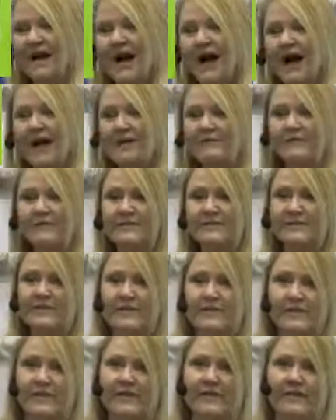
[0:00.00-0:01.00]
I was
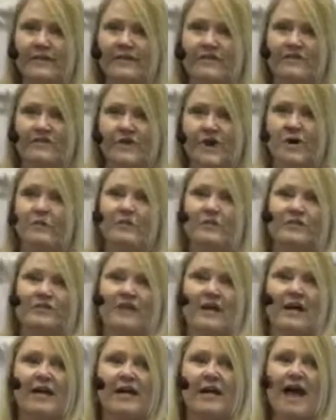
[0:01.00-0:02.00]
doing a job which
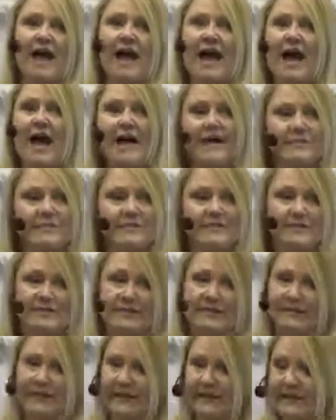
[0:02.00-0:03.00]
I
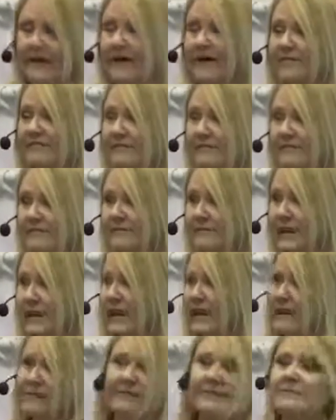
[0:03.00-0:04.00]
absolutely loved,
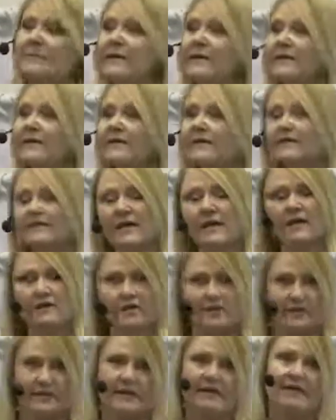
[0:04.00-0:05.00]
and I was making a
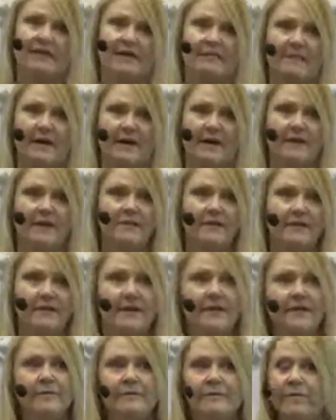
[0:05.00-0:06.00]
good income at it, but
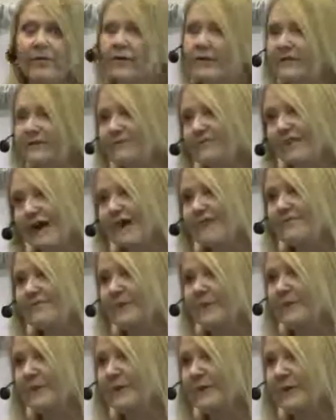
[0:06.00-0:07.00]
I employed
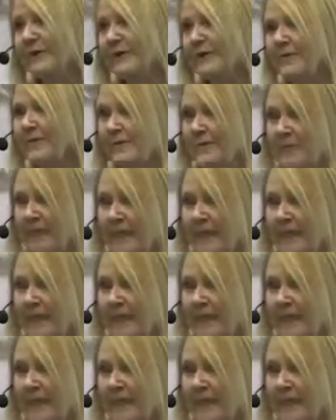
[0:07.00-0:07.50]
5 people.